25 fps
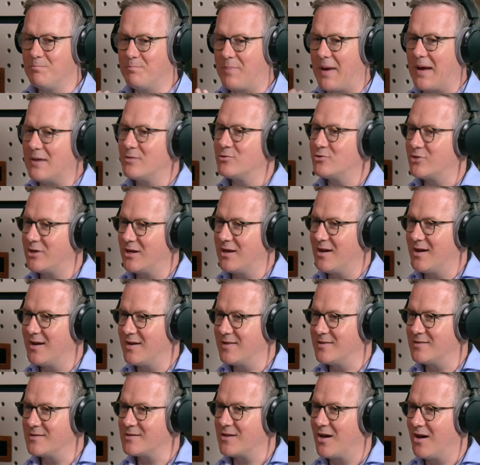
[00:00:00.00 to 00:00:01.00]
Boundary
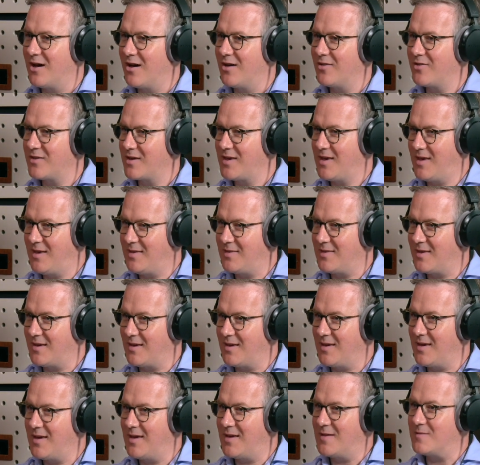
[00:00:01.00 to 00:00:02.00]
lines are the key thing
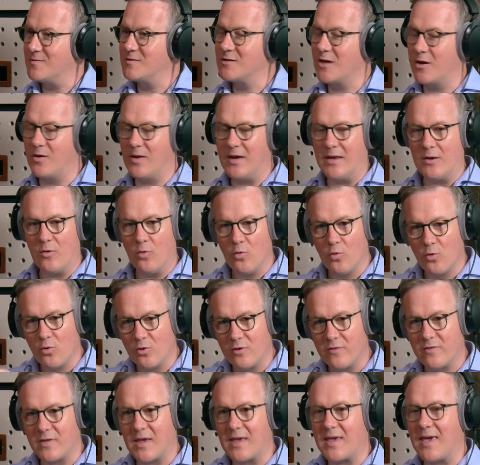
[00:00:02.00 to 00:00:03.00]
here. So in all
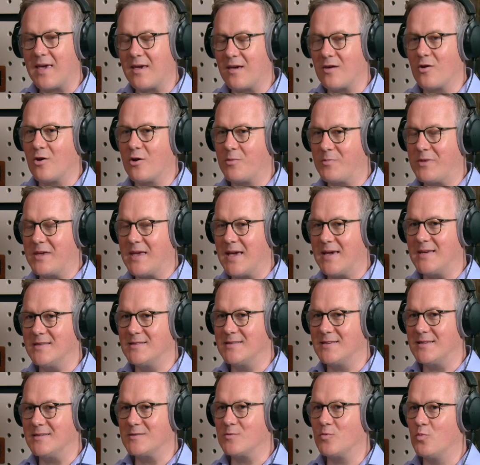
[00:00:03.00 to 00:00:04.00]
of the gig economy
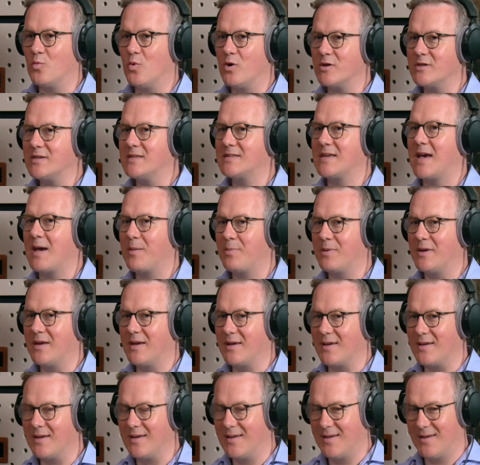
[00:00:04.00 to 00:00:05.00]
cases, what is
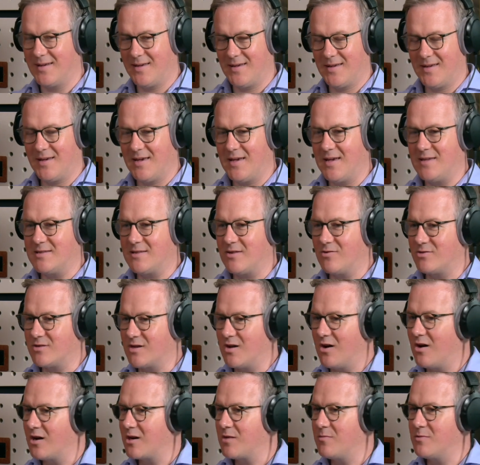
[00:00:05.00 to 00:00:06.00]
happening is there is an
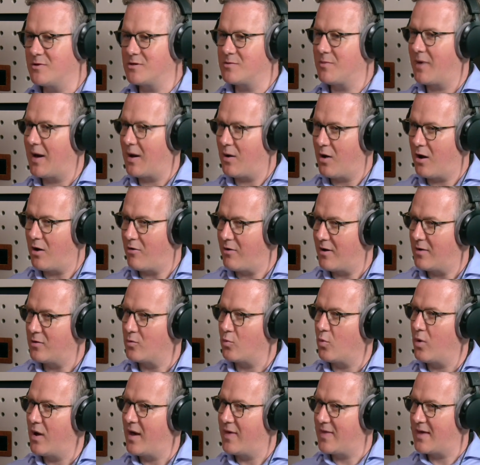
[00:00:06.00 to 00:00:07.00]
argument around
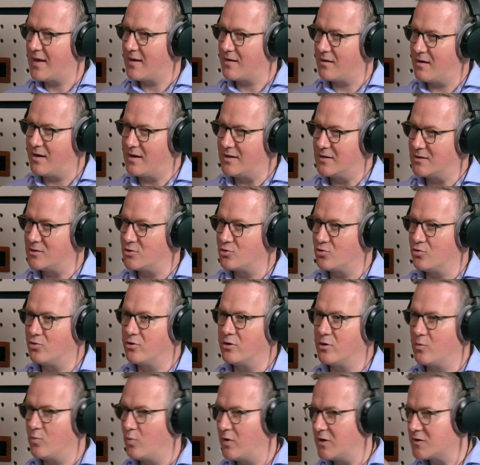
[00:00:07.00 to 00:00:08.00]
where that line is drawn
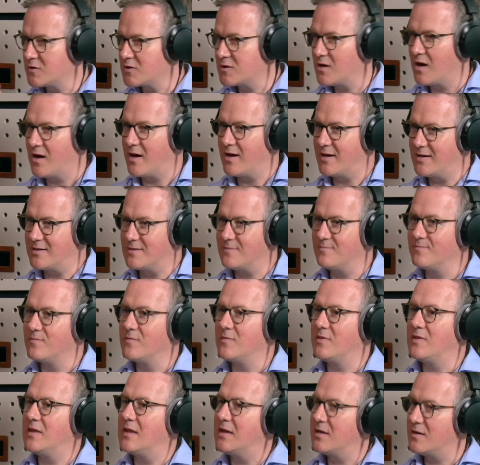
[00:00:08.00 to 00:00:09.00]
and which side
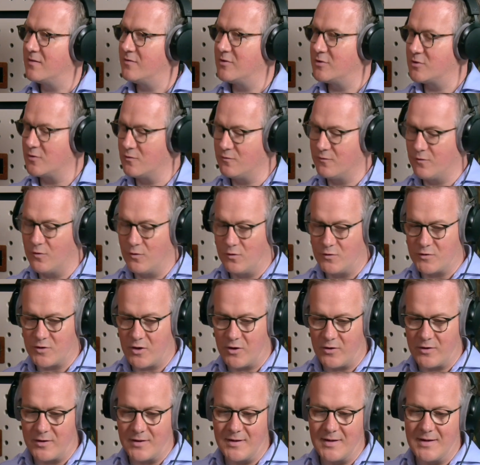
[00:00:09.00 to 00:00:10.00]
the individual falls
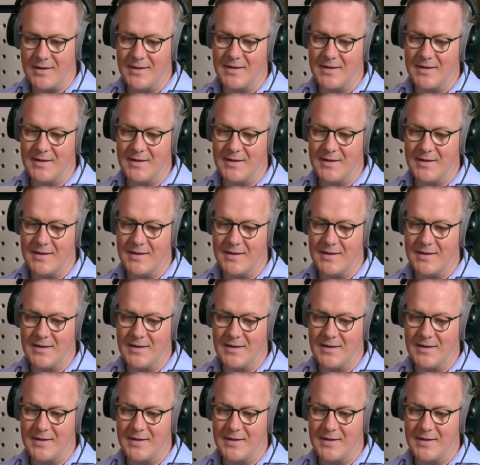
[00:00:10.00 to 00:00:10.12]
on.